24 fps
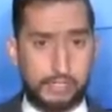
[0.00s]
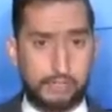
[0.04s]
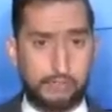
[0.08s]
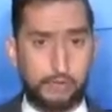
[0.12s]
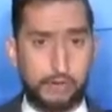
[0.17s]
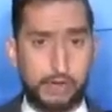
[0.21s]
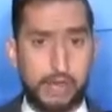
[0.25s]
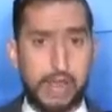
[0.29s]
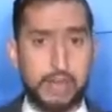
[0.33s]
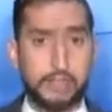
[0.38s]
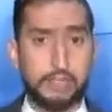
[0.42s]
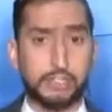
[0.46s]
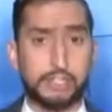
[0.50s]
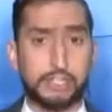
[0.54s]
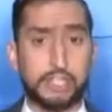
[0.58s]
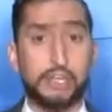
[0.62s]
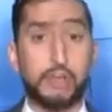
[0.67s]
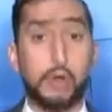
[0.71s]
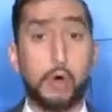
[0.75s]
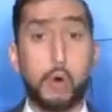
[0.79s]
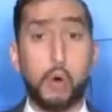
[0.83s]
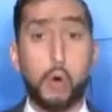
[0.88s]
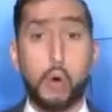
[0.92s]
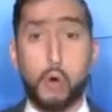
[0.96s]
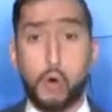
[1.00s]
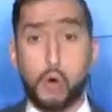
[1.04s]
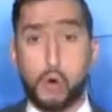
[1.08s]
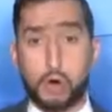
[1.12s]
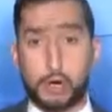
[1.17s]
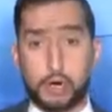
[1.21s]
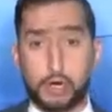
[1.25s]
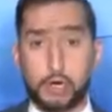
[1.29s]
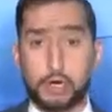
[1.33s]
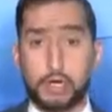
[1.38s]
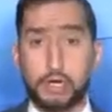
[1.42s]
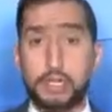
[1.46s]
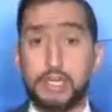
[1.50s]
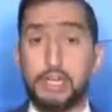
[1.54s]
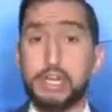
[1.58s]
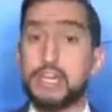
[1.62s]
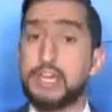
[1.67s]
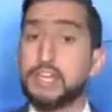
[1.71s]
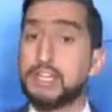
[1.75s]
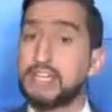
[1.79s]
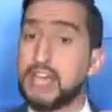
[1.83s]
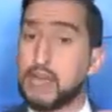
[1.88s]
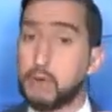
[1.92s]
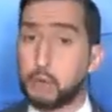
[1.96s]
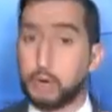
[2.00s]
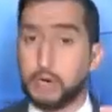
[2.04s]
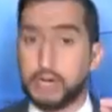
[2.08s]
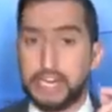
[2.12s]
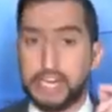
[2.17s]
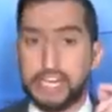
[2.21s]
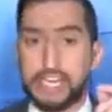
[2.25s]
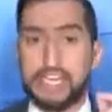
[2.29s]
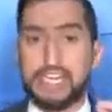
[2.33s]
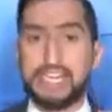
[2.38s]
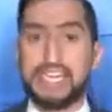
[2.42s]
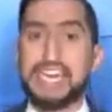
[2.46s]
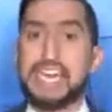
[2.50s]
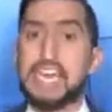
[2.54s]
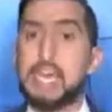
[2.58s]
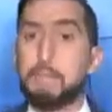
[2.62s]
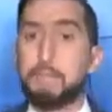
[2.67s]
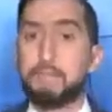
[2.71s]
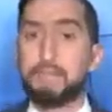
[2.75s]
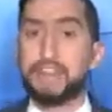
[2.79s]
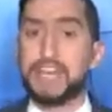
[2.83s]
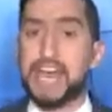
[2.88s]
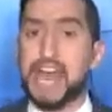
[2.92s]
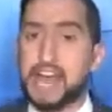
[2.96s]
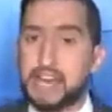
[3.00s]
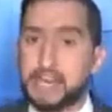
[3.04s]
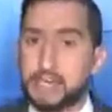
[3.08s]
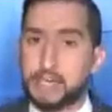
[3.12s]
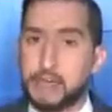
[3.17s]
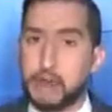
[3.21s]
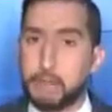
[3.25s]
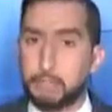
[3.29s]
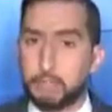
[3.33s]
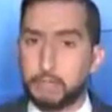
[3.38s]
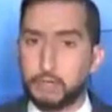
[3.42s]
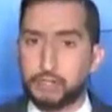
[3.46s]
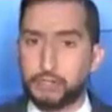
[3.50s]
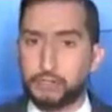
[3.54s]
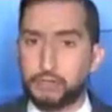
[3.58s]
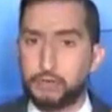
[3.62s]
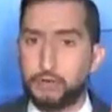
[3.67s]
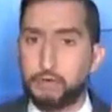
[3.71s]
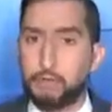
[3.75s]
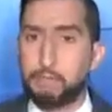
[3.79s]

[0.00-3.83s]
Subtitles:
free agency, or they were going to keep that number 2